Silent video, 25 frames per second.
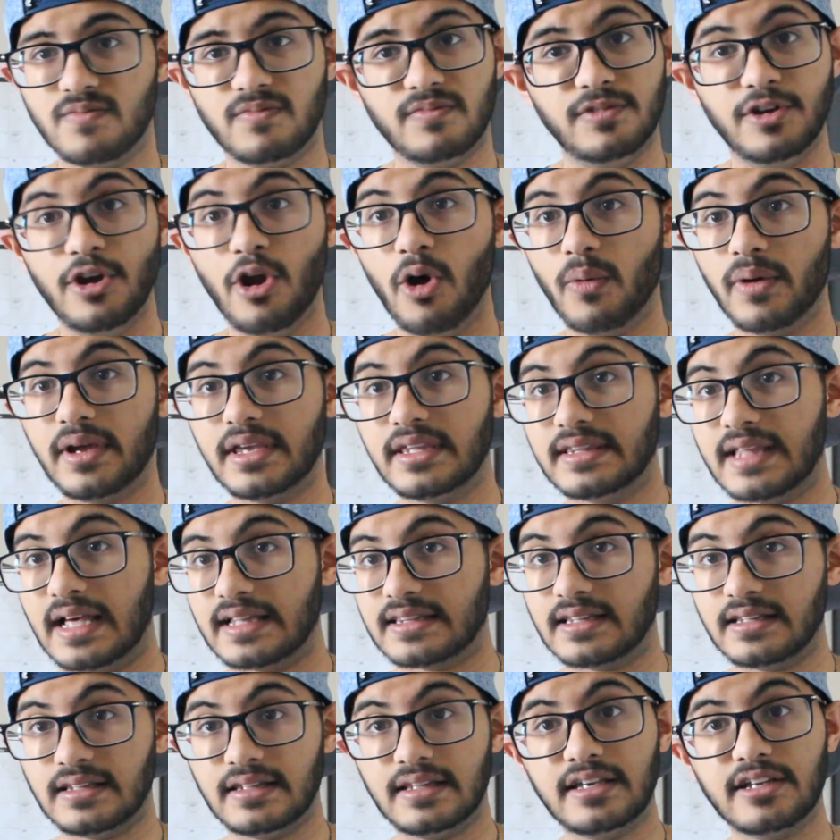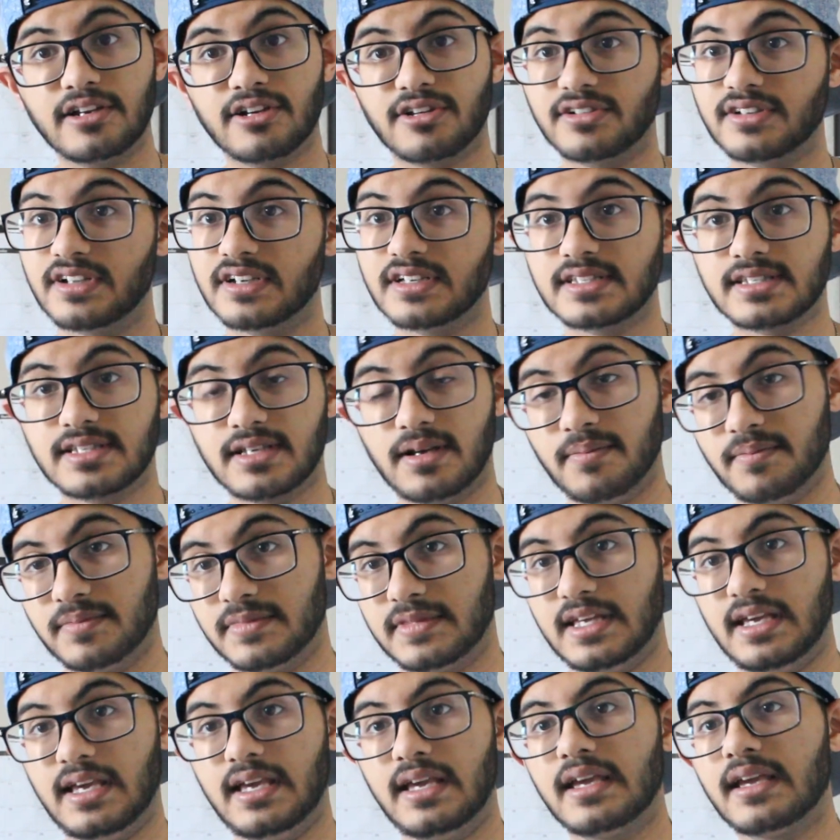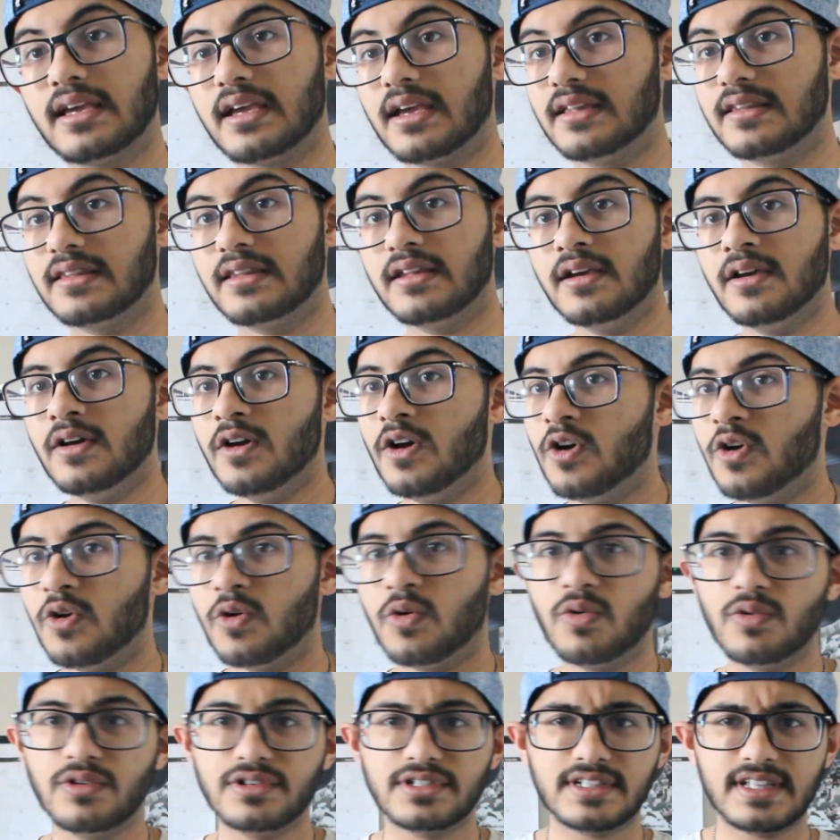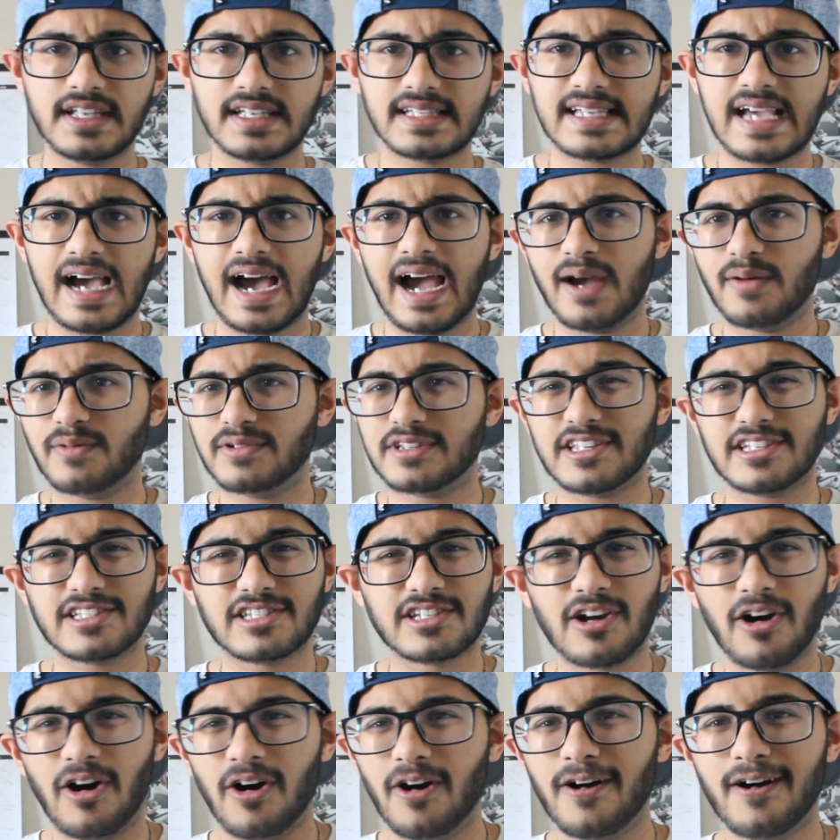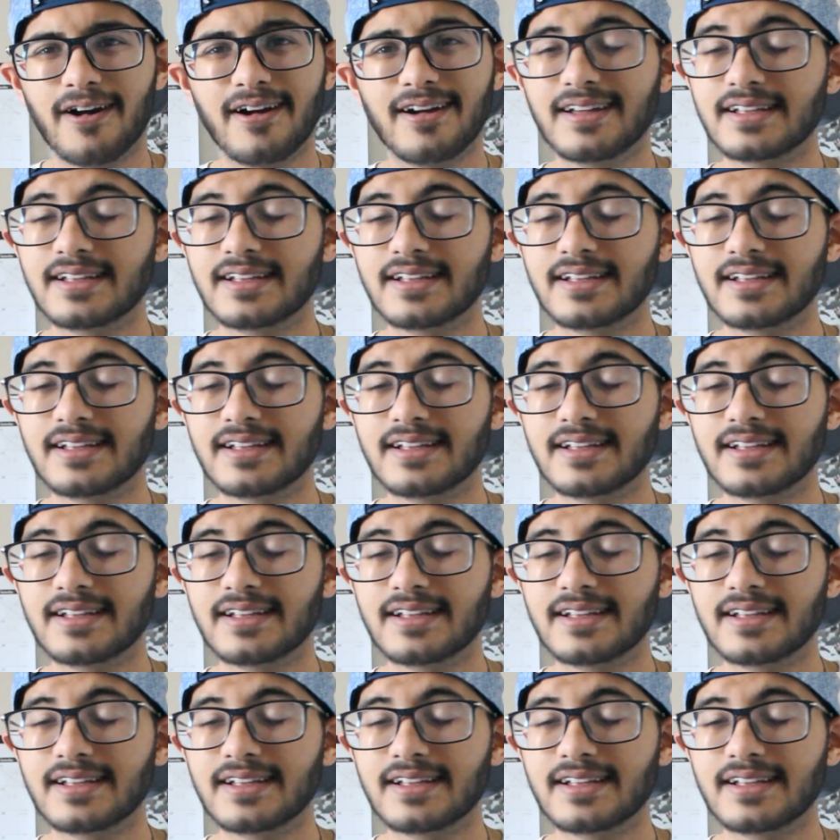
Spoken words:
knowing that the leader does something and who's the guy with the scar.